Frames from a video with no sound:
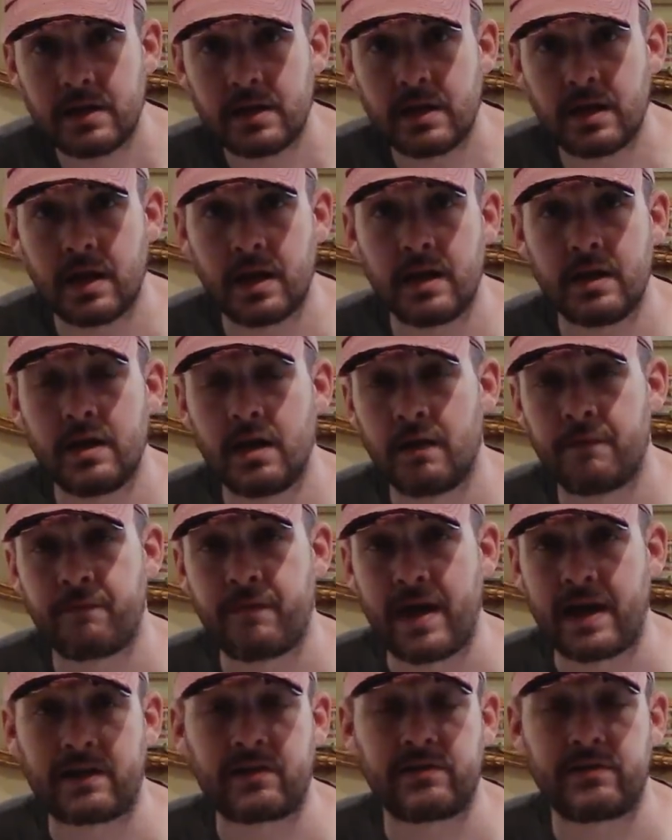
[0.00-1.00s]
it
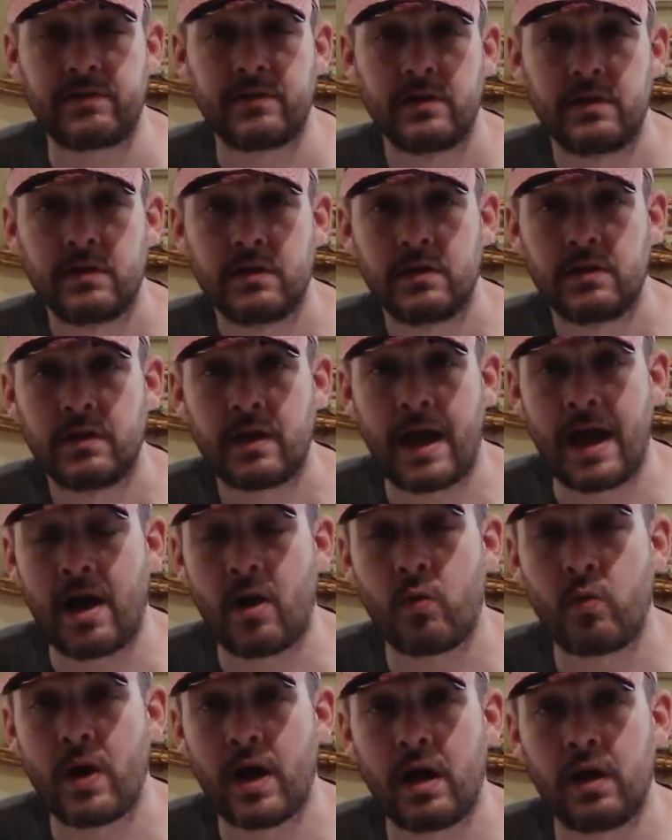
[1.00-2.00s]
affects
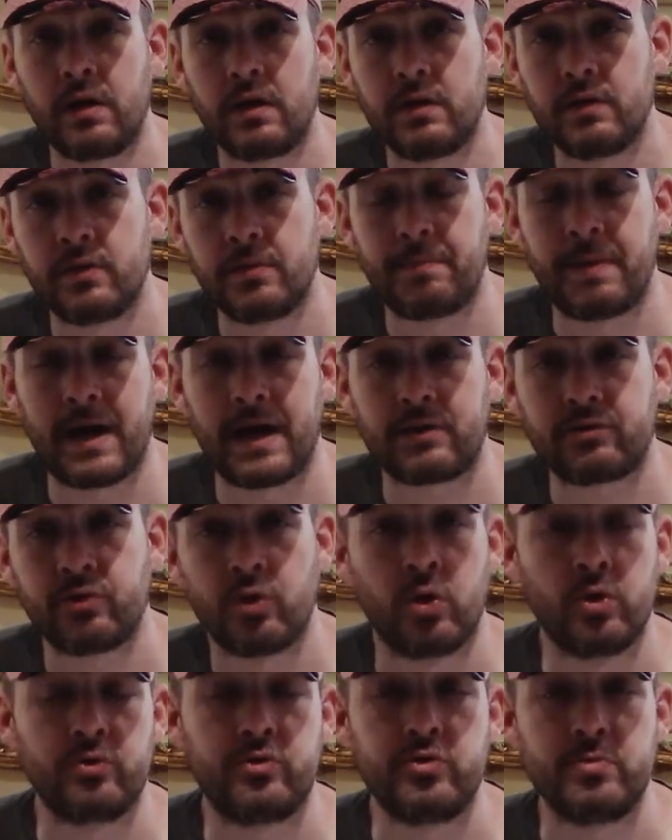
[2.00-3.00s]
how well the box
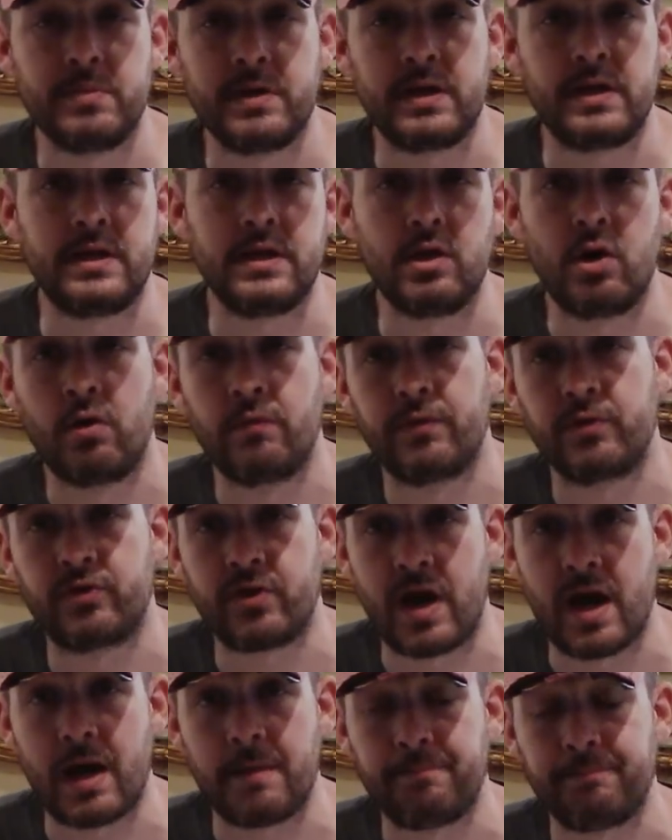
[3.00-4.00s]
holds humidity over
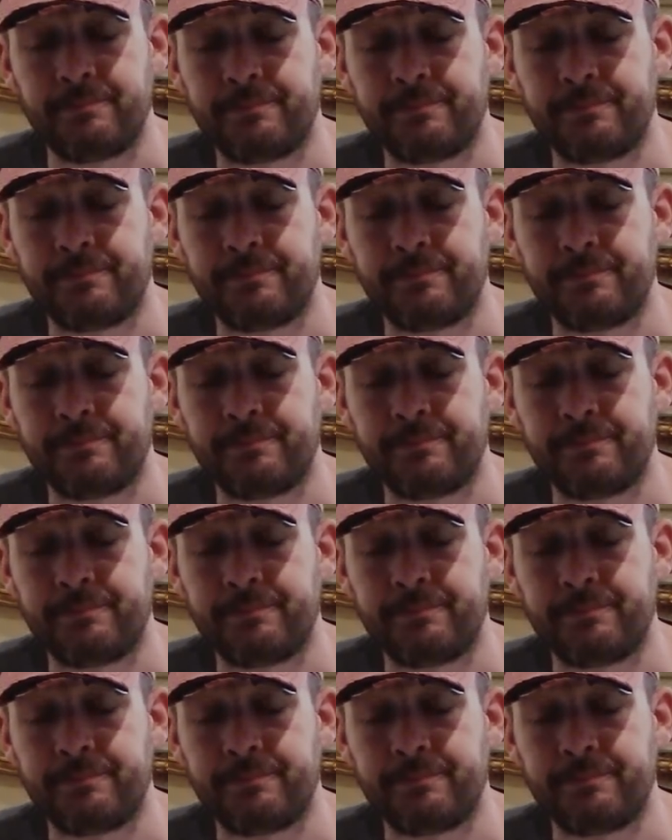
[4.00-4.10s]
time.